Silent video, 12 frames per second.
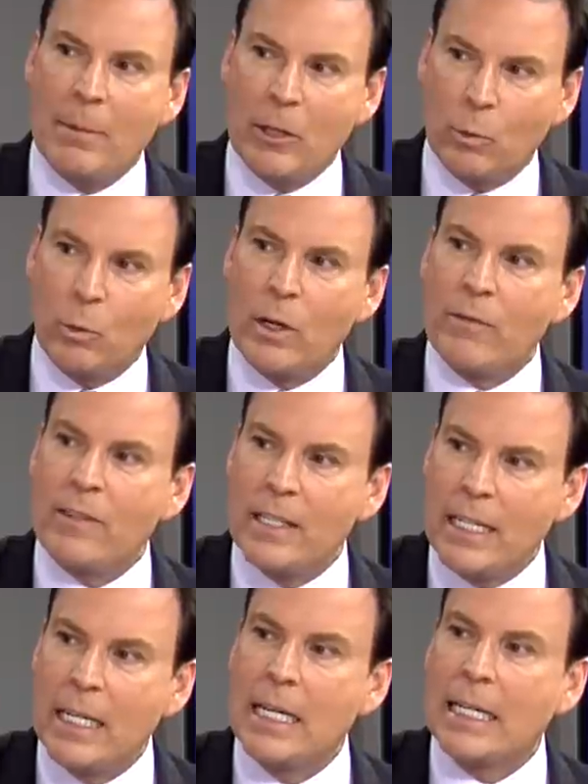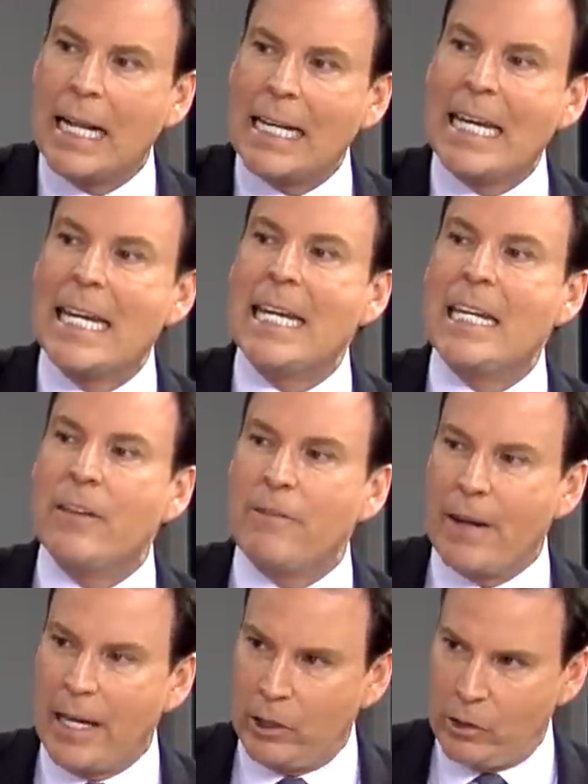I mean, you're one of the kind of
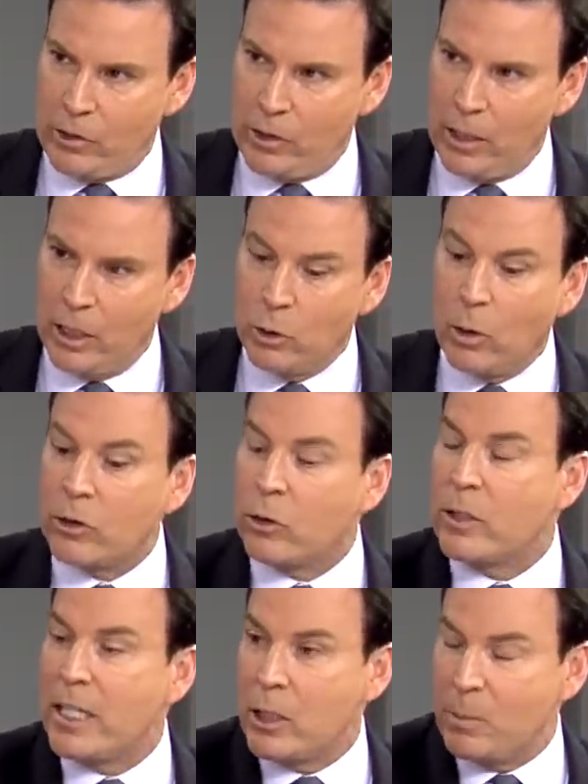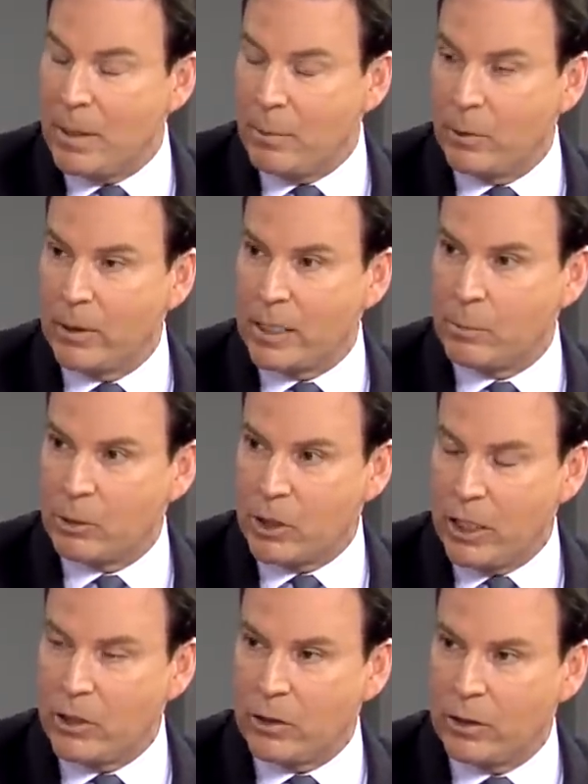innovators. You also teach people this
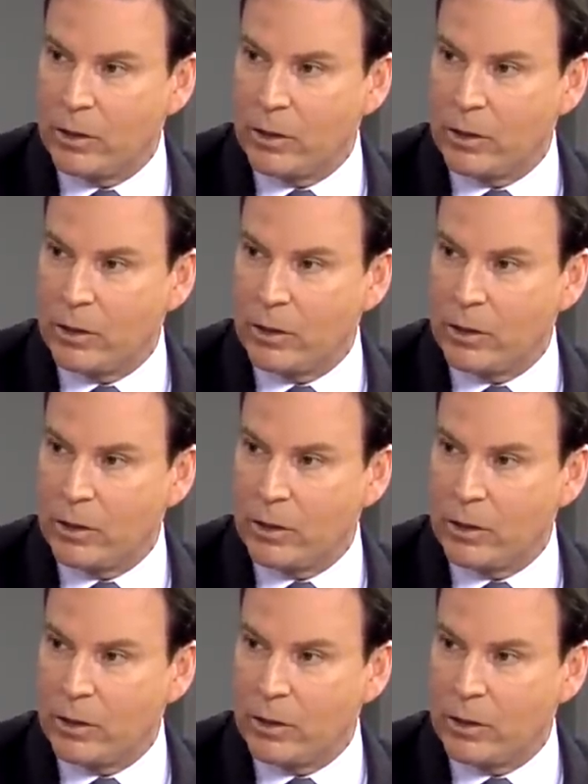procedure.